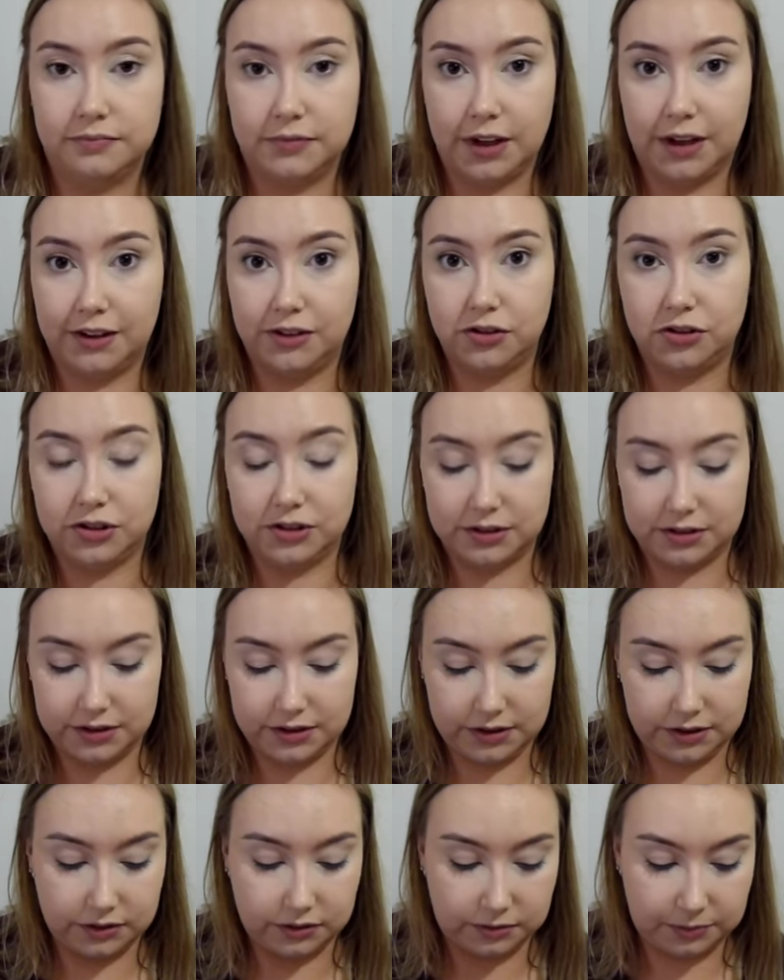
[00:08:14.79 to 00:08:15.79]
and just
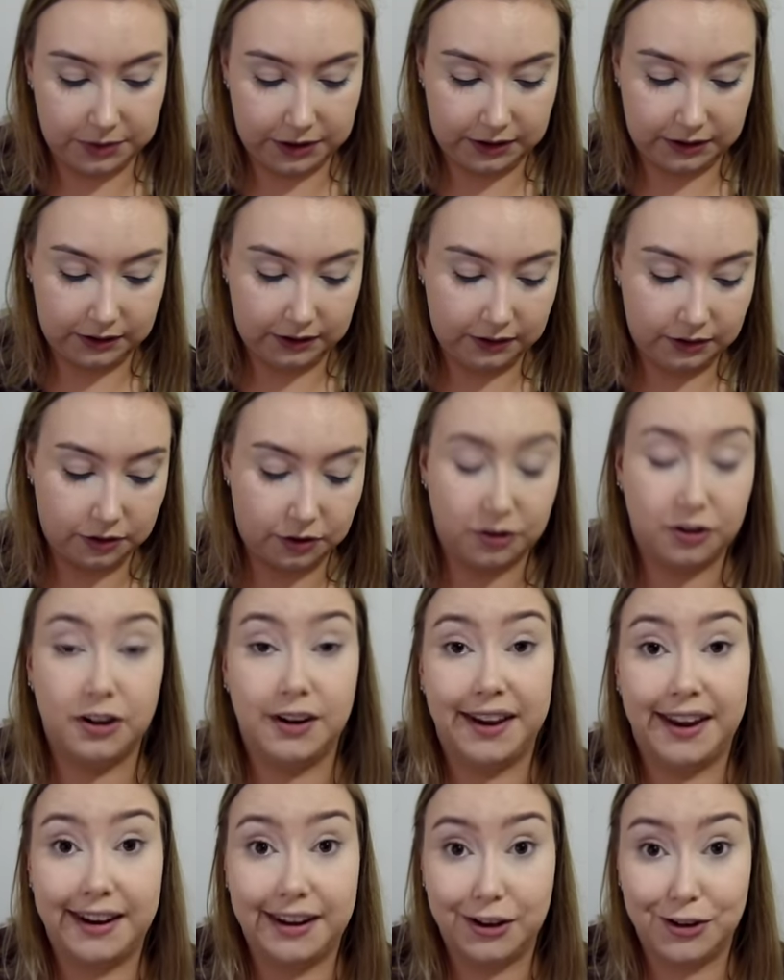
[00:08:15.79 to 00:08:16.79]
still be
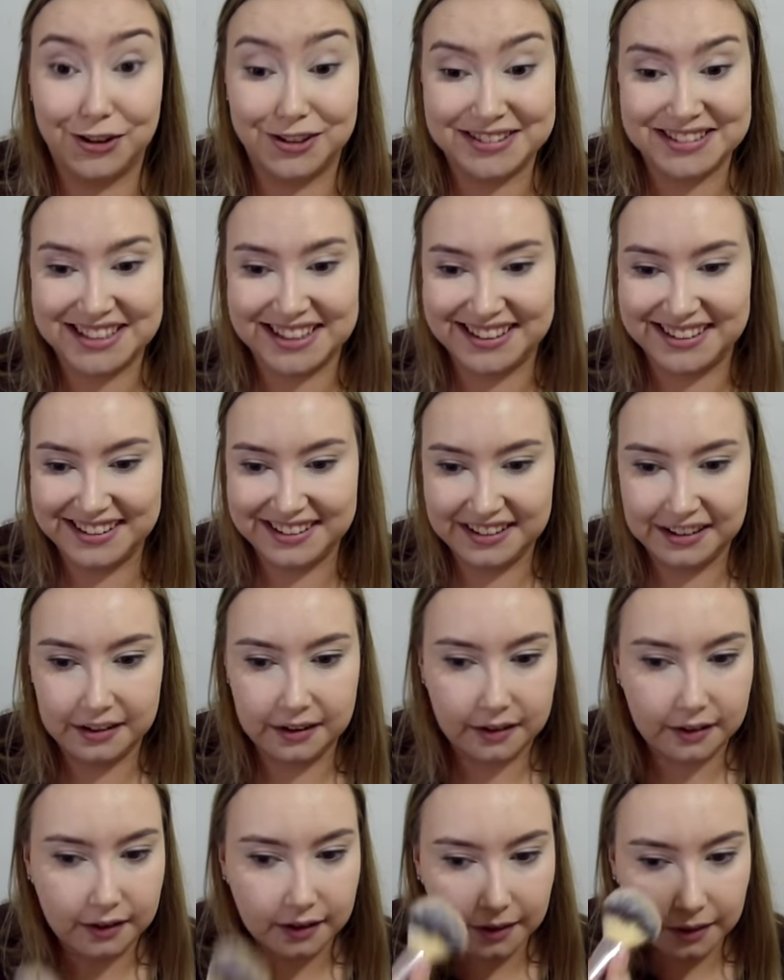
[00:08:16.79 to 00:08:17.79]
creating content.
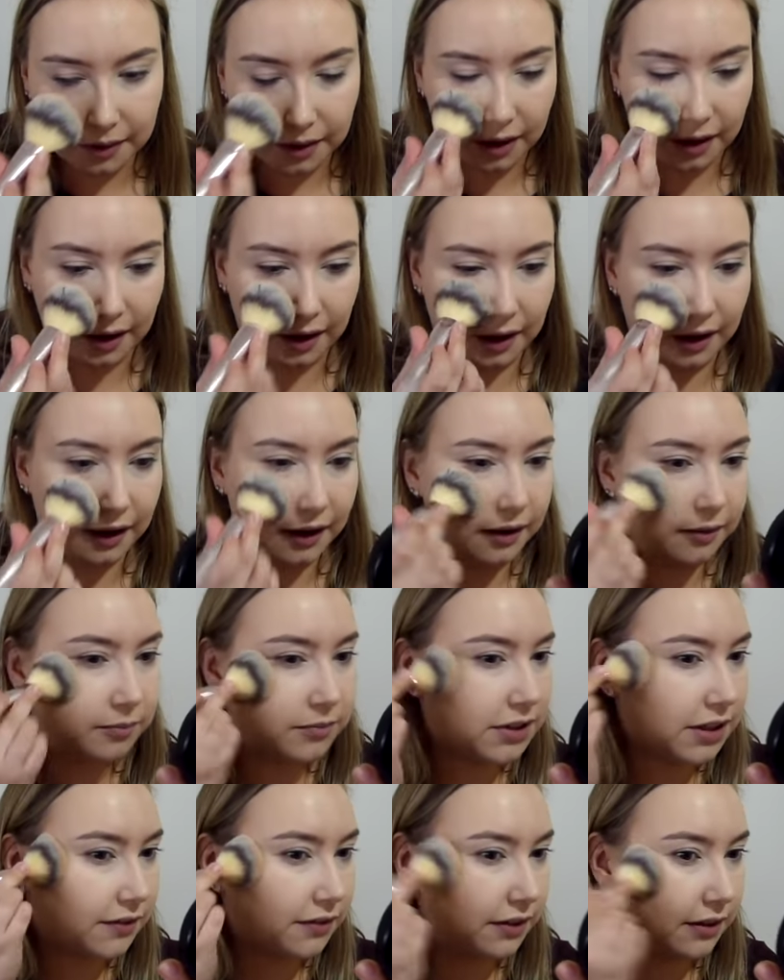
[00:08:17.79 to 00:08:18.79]
I'm
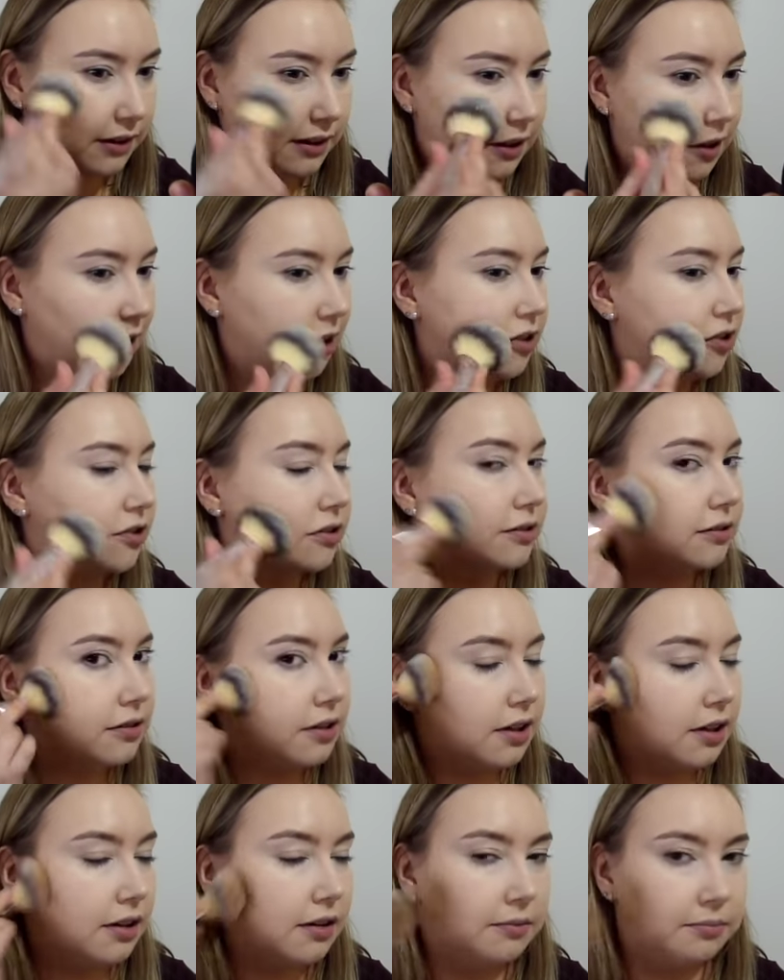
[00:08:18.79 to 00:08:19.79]
definitely just
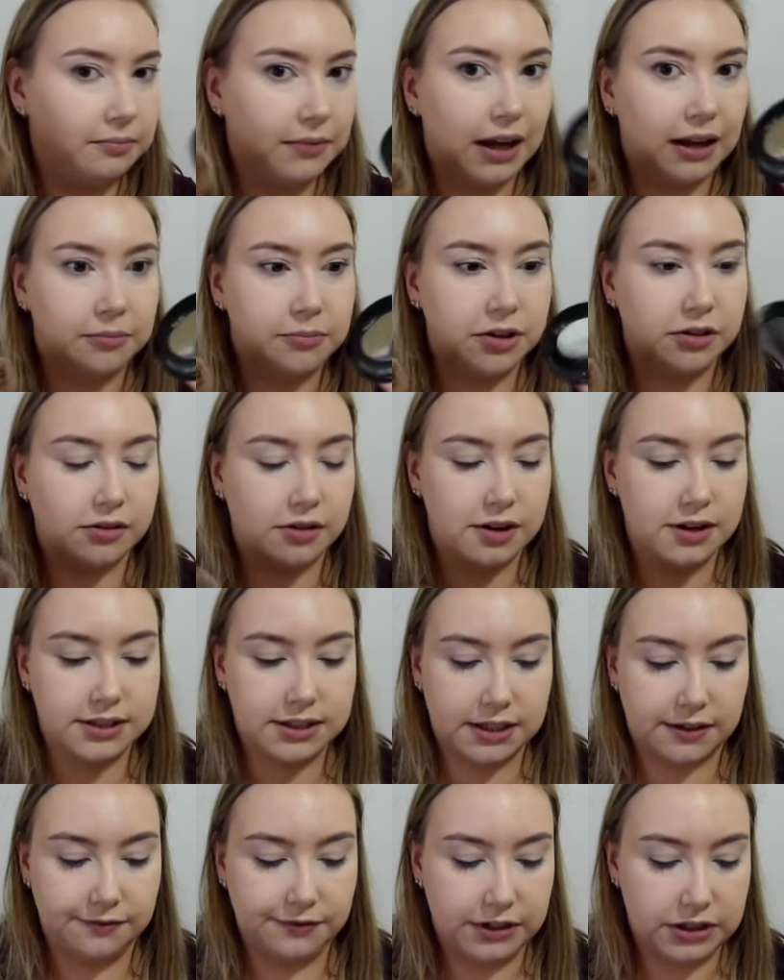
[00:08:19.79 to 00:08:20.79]
MAC Nail Nice
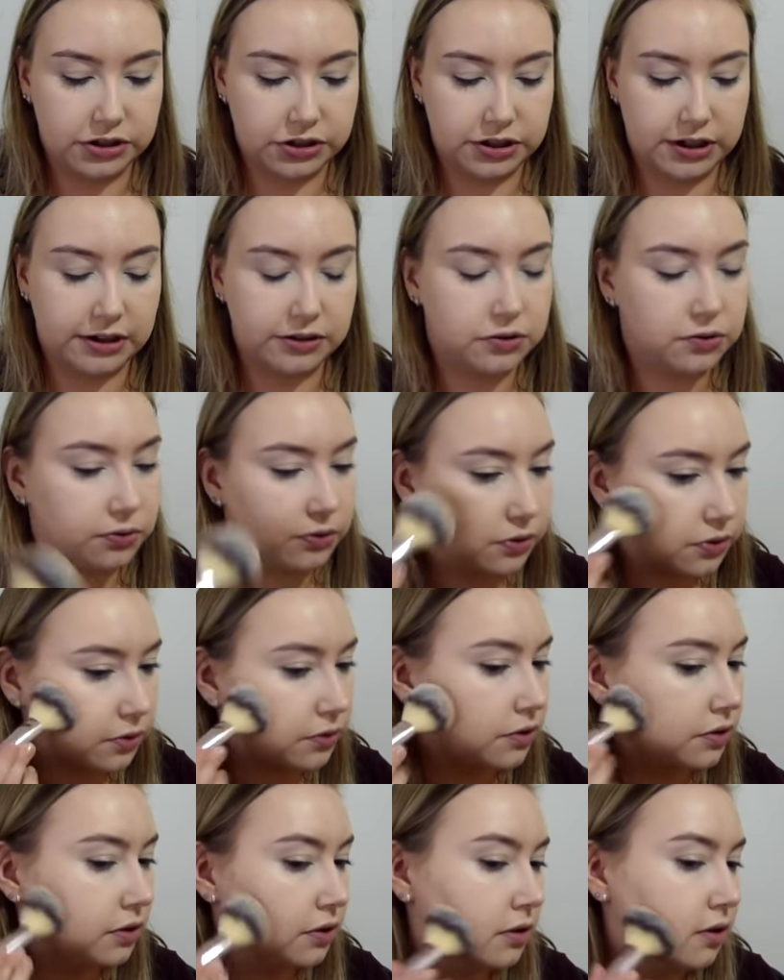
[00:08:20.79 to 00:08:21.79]
Skin Finish Natural
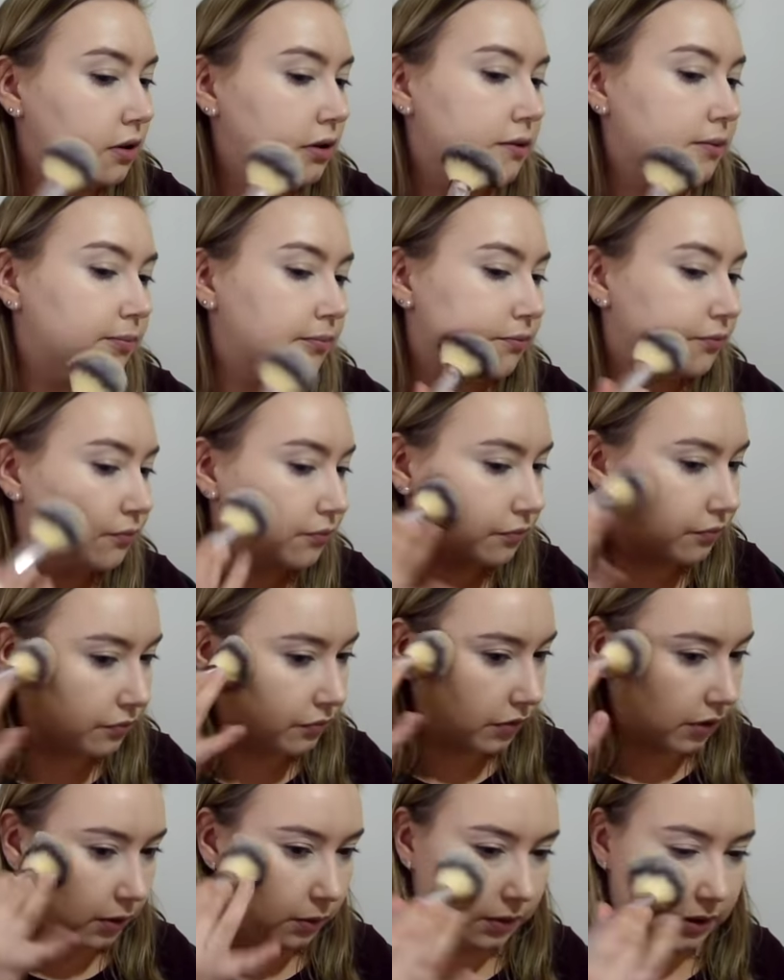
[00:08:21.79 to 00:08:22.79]

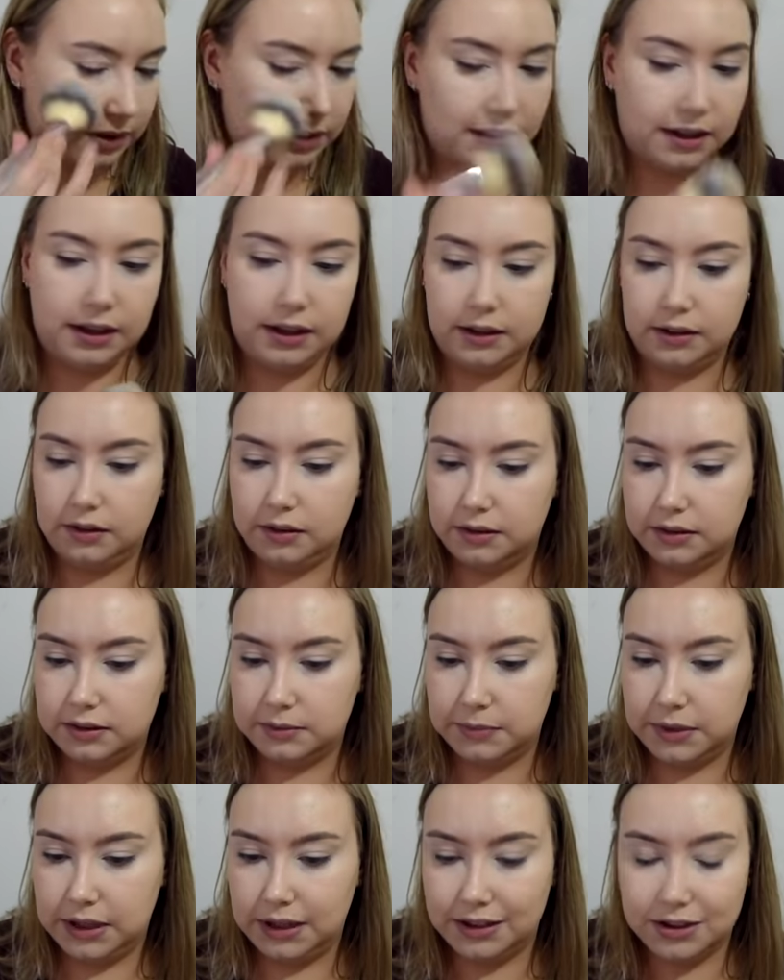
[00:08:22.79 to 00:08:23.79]
with IT
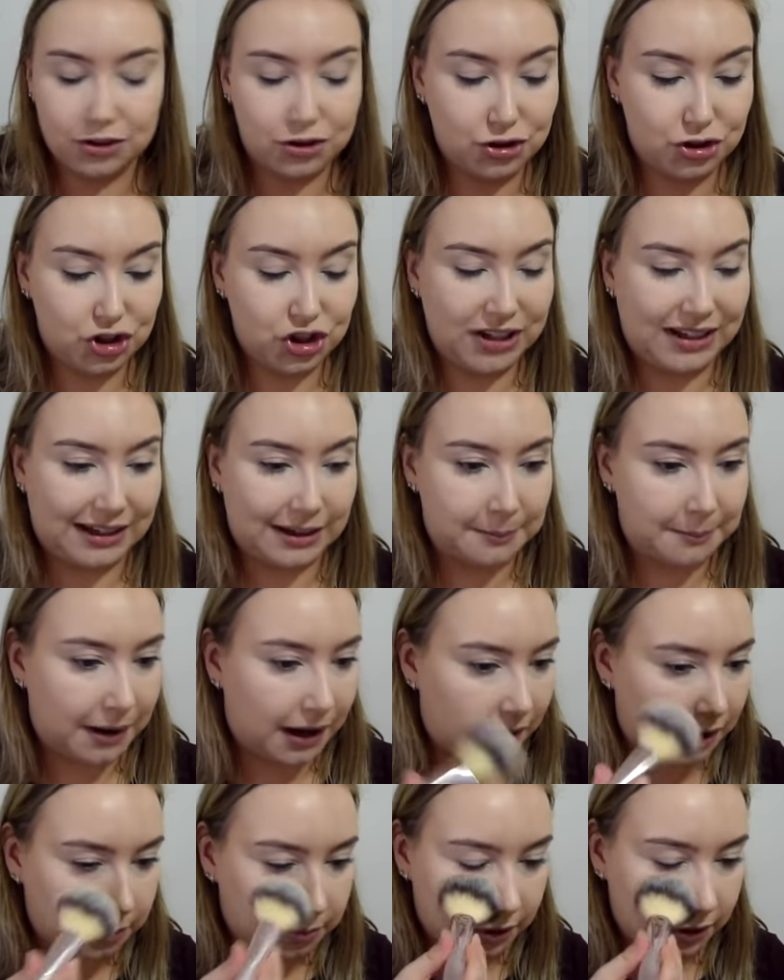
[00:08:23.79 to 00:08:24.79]
Cosmetics Chic
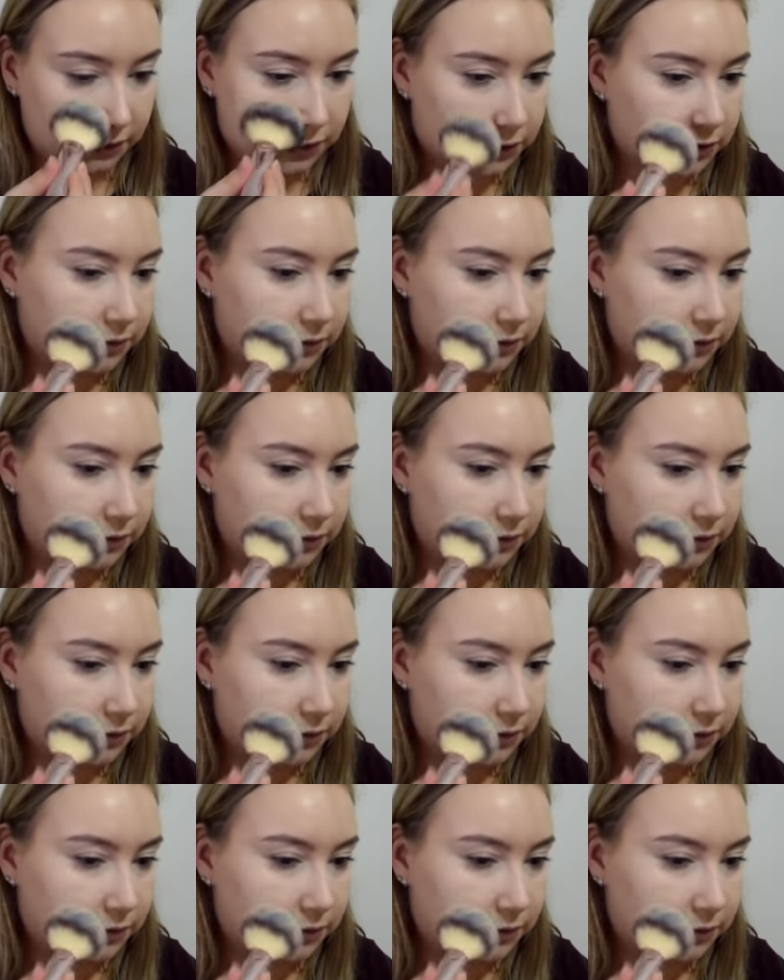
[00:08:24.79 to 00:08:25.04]
Powder Brush.